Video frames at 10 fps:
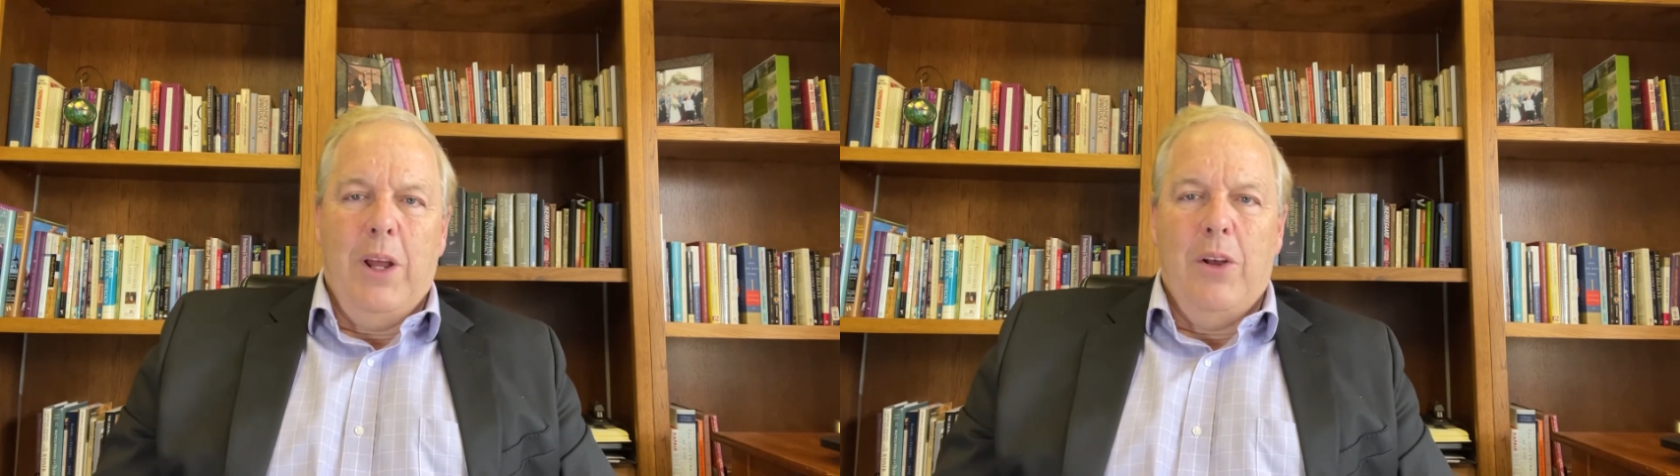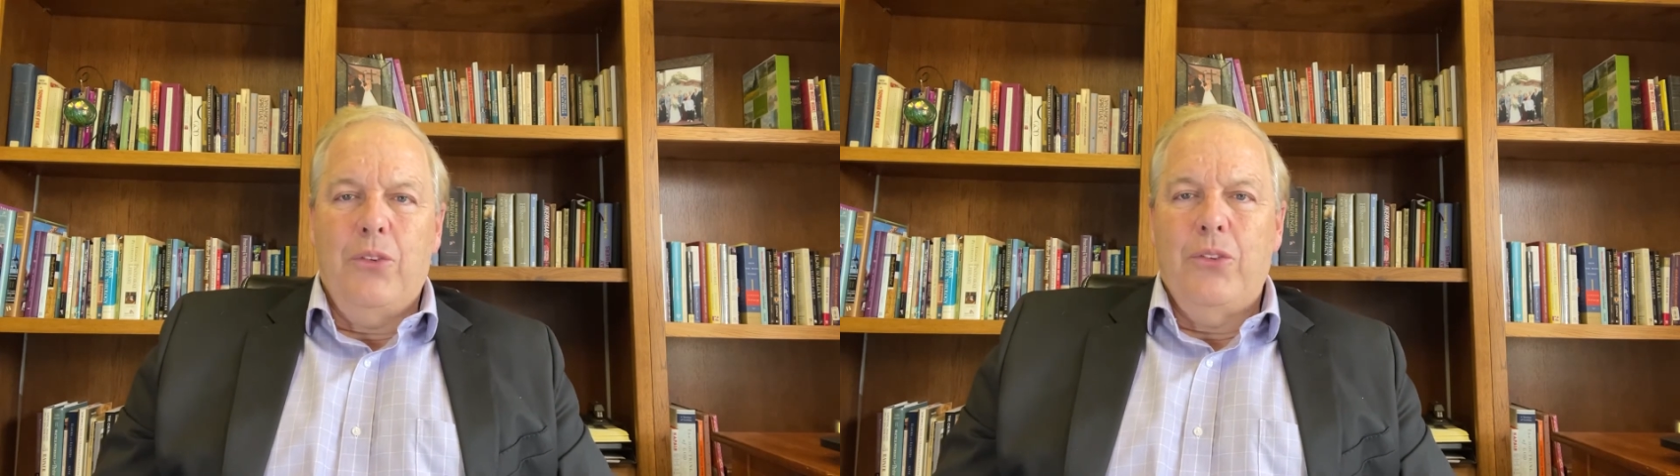
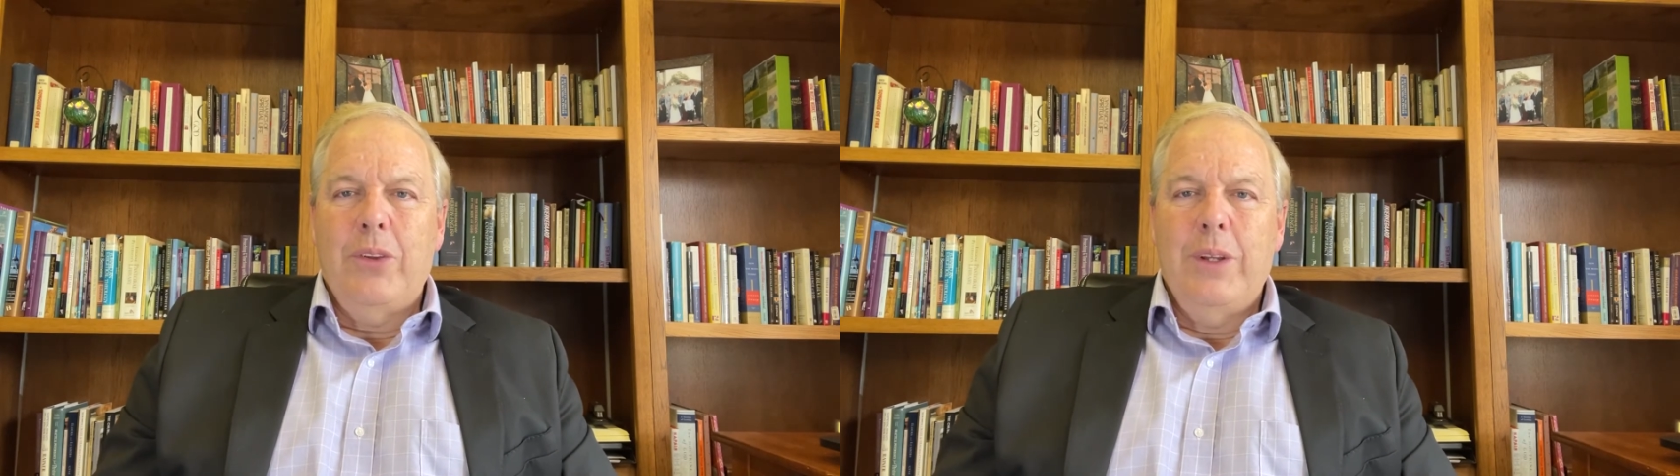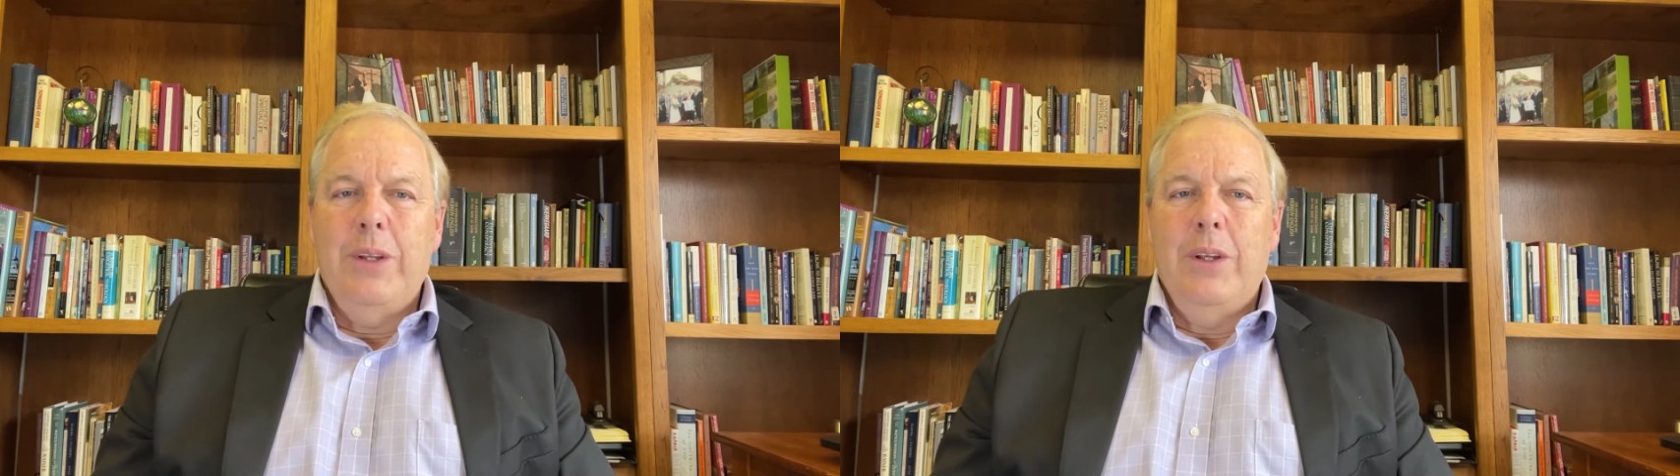else
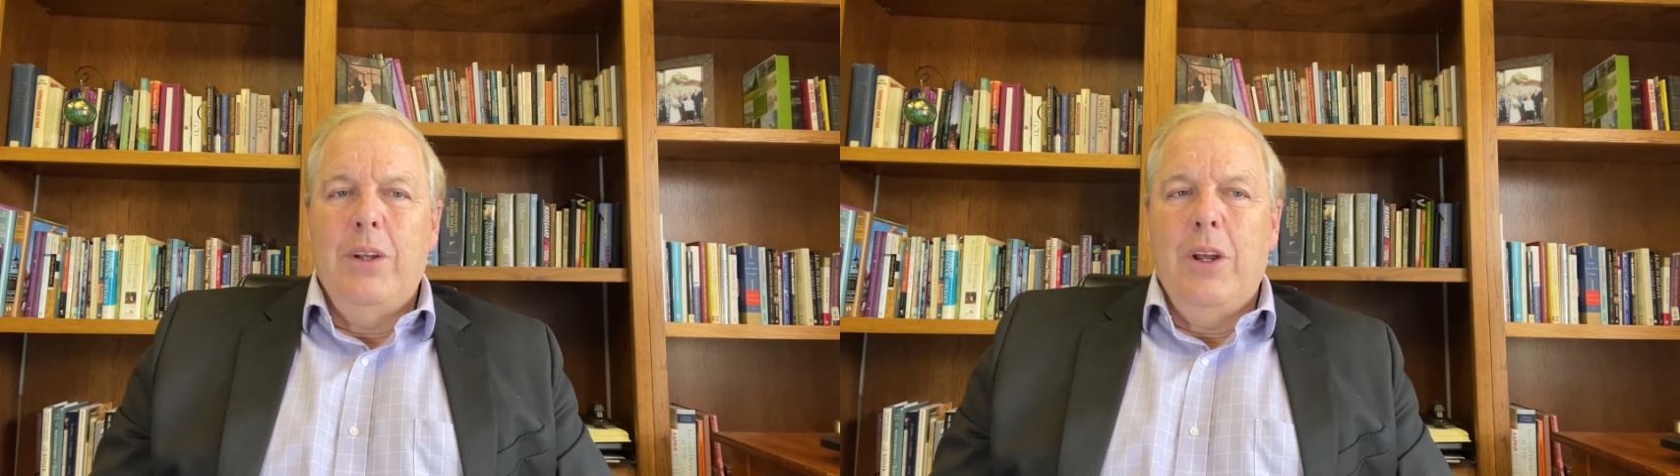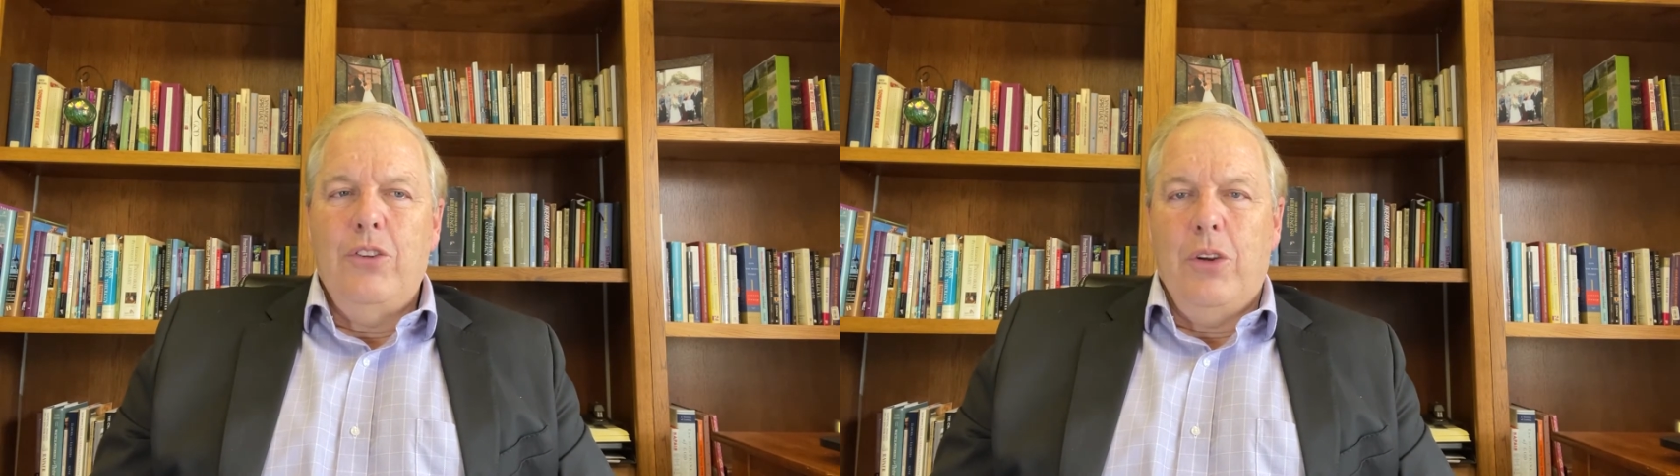
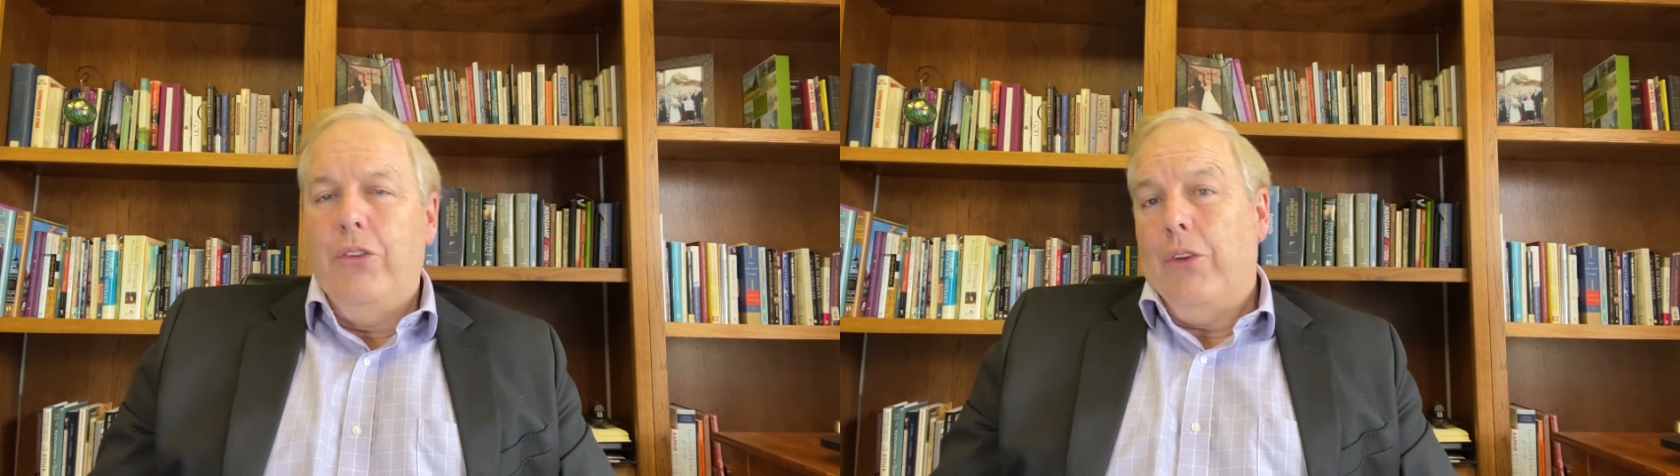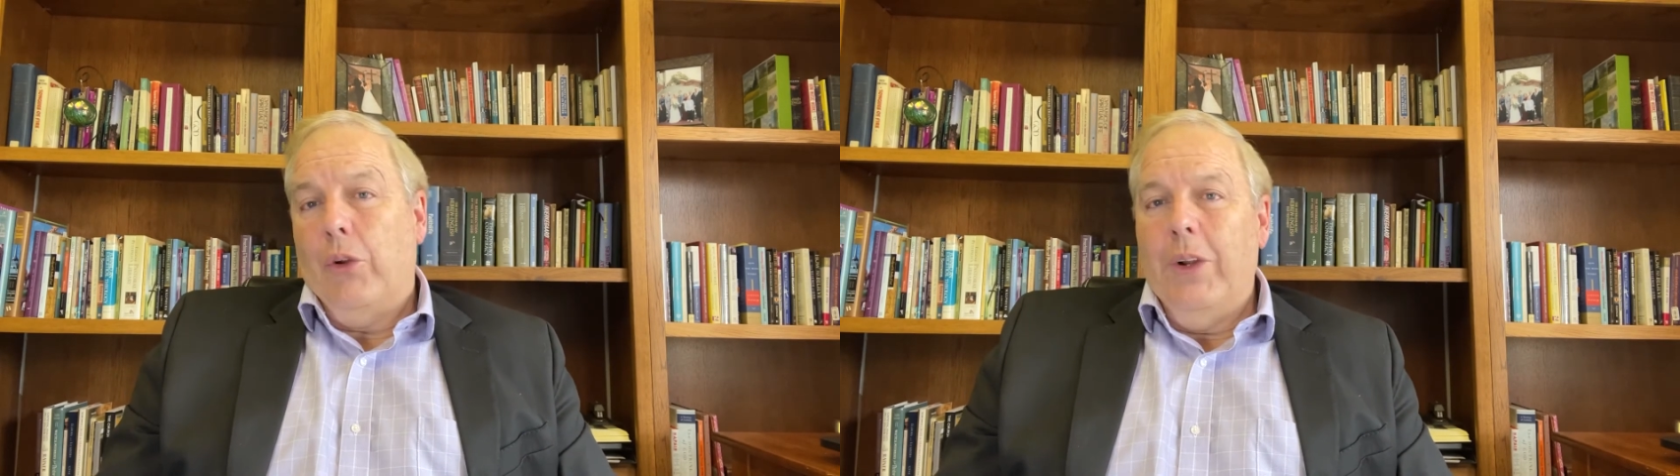
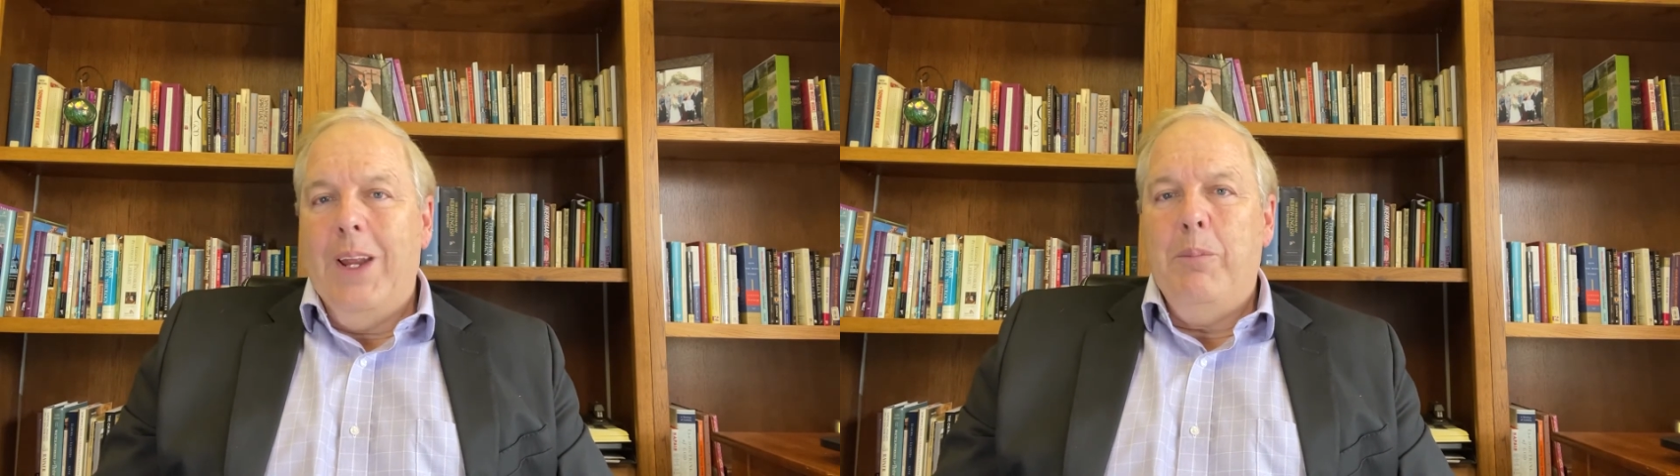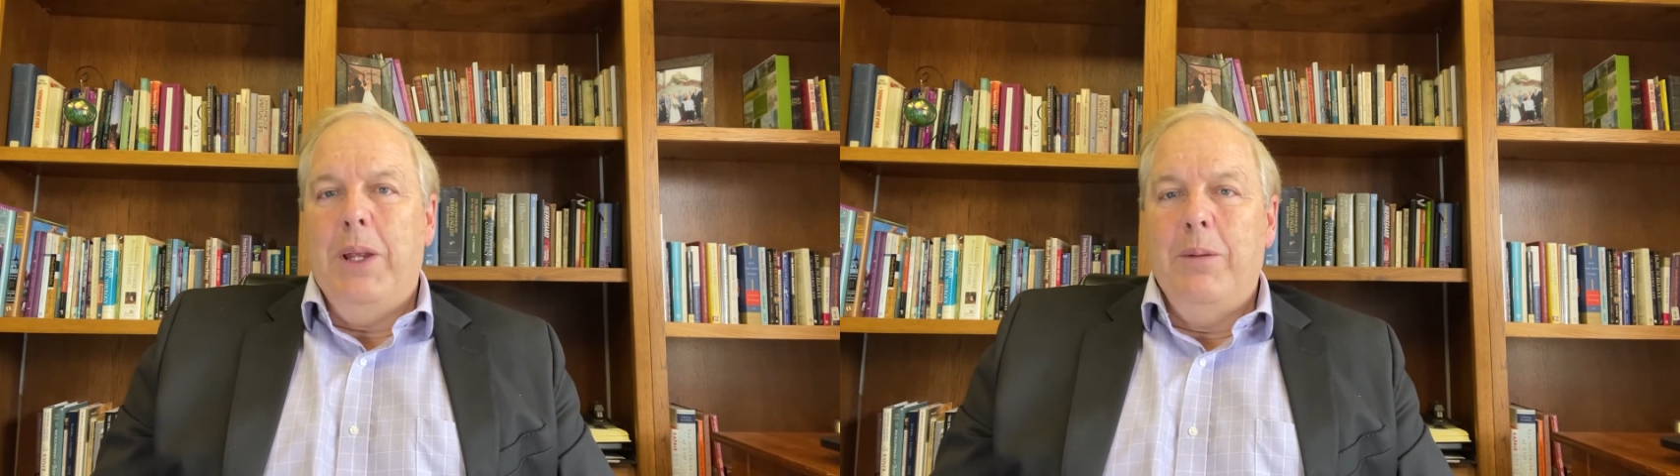chose to
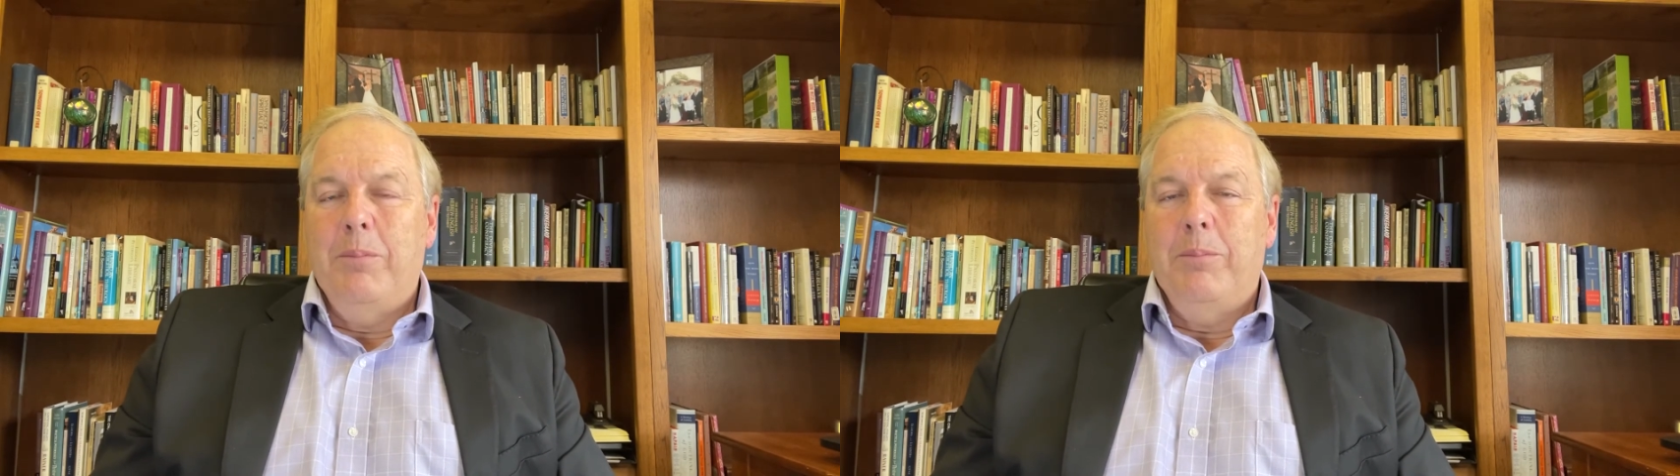create me.